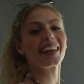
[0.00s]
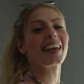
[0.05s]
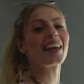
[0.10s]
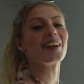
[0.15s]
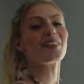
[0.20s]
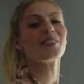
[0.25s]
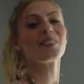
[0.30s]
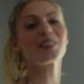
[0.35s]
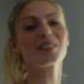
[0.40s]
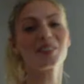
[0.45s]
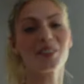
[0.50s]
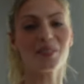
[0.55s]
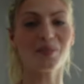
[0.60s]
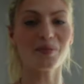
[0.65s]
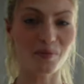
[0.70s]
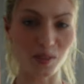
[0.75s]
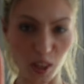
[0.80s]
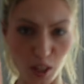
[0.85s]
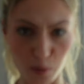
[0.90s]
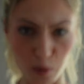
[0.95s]
okay, let's go.
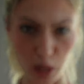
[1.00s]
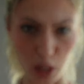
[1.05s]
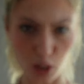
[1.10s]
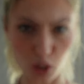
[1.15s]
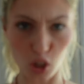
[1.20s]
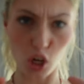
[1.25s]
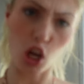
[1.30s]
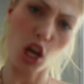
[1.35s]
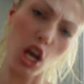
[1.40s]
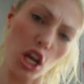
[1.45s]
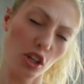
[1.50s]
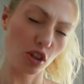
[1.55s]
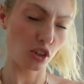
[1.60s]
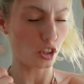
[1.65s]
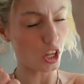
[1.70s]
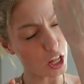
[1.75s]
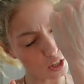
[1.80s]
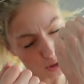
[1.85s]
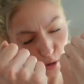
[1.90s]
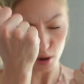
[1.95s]
Okay. To the beach.
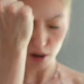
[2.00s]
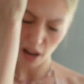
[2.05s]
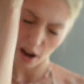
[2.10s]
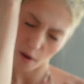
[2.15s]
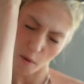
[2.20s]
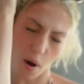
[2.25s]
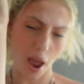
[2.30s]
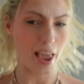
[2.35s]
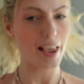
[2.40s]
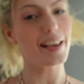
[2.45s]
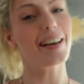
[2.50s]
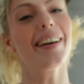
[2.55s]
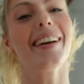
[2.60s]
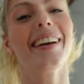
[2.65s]
Let's go get away.